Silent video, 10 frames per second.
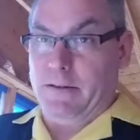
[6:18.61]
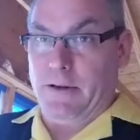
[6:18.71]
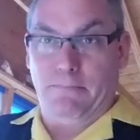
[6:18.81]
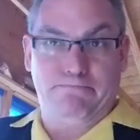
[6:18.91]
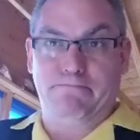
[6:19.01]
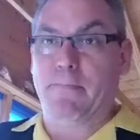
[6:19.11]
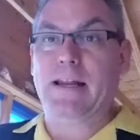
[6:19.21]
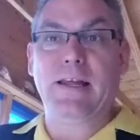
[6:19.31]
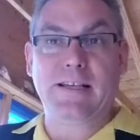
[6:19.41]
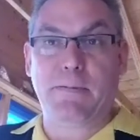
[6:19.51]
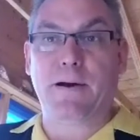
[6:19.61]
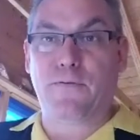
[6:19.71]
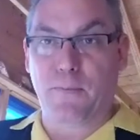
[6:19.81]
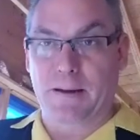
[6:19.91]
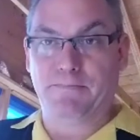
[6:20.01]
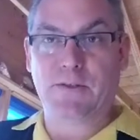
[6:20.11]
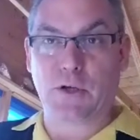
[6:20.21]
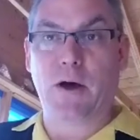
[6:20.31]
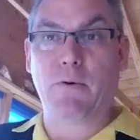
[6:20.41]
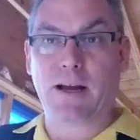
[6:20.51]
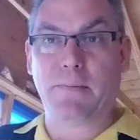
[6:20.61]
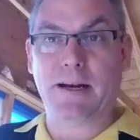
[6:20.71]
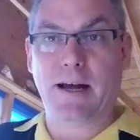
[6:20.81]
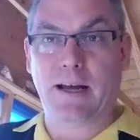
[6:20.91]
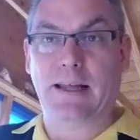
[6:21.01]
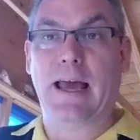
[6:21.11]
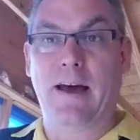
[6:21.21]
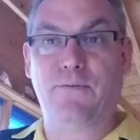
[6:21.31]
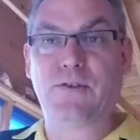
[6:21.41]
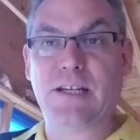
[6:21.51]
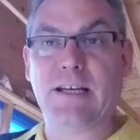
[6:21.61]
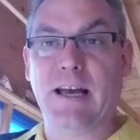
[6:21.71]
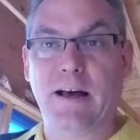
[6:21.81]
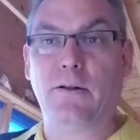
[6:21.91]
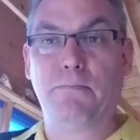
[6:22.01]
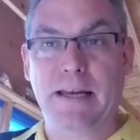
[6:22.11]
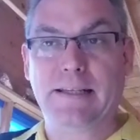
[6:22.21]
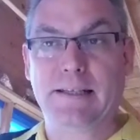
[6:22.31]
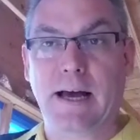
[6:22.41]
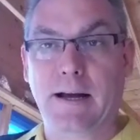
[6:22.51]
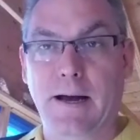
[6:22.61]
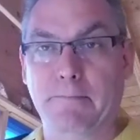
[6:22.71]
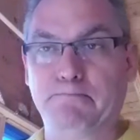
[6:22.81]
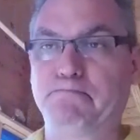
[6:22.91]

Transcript: you know, made things better for me. So I recommend it highly. FTLBeets.com.